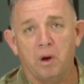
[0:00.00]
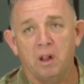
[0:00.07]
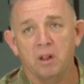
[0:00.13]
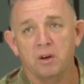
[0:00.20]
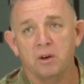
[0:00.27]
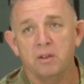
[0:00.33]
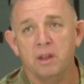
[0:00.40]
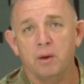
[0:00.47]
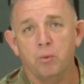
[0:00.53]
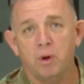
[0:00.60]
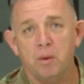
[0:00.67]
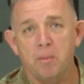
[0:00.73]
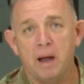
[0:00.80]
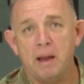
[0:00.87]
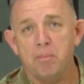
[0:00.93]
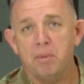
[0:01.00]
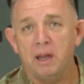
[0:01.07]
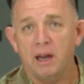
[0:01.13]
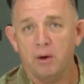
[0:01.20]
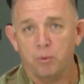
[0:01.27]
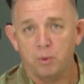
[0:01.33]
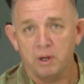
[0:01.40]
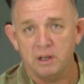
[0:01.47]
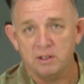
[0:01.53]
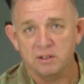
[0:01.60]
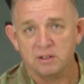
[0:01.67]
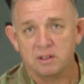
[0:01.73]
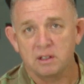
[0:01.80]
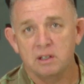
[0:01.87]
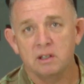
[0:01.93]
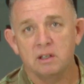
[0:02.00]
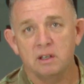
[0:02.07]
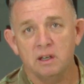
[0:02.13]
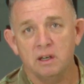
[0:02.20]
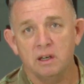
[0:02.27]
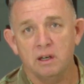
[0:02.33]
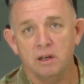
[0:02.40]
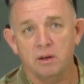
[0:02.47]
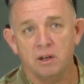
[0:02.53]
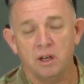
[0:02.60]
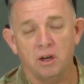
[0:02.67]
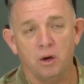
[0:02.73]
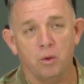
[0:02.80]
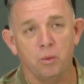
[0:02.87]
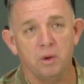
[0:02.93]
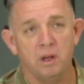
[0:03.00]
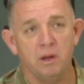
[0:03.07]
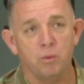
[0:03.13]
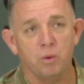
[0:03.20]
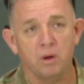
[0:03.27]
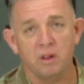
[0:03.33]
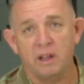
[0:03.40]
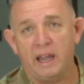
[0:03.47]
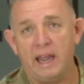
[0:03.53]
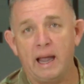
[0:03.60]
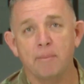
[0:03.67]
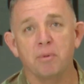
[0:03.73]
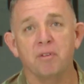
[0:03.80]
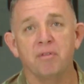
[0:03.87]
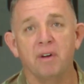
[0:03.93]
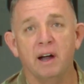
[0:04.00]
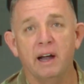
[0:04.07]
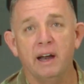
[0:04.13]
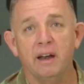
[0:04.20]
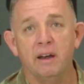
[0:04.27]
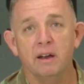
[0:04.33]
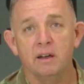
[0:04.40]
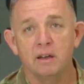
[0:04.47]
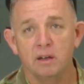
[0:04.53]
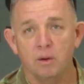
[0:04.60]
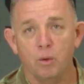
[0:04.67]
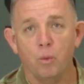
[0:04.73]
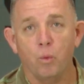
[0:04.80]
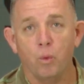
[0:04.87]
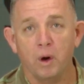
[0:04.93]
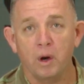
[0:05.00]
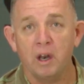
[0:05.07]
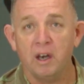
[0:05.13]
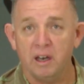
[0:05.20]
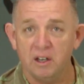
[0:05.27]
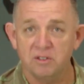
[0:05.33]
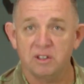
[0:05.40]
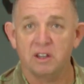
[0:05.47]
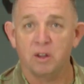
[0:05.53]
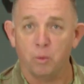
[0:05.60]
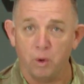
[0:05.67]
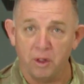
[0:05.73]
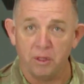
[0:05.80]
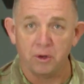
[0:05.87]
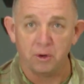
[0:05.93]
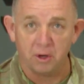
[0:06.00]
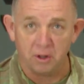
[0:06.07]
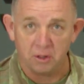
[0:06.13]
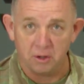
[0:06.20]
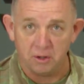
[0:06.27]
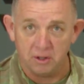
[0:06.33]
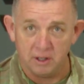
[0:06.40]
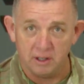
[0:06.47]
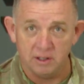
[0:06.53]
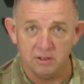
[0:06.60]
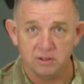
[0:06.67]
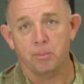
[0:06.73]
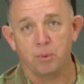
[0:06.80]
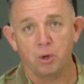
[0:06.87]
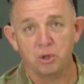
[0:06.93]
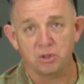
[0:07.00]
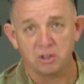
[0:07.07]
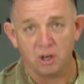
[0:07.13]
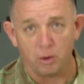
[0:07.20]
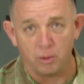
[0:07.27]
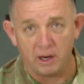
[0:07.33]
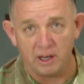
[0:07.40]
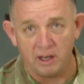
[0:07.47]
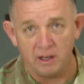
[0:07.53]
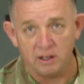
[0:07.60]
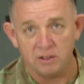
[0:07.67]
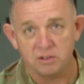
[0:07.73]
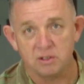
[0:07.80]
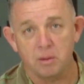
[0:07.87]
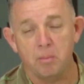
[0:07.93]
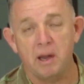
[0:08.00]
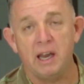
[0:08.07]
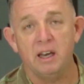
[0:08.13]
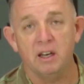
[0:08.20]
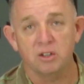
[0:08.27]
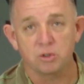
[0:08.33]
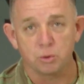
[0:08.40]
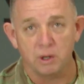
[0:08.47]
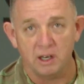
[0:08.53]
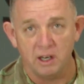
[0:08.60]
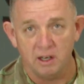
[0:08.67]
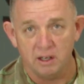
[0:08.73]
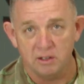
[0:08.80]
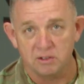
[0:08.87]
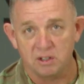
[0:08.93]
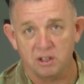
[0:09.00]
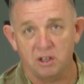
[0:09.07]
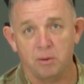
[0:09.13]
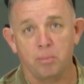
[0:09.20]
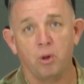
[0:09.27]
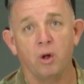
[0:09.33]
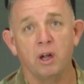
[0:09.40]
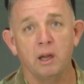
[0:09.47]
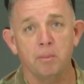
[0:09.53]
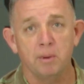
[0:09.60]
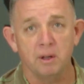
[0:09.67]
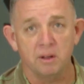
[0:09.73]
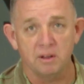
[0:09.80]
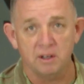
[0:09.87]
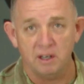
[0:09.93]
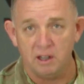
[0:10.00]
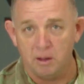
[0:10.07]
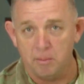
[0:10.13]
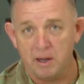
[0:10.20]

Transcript: we learned that we might be at risk, uh, you know, we really amplified what it is that the 133rd does personnel readiness, the maintenance readiness, the deployability, the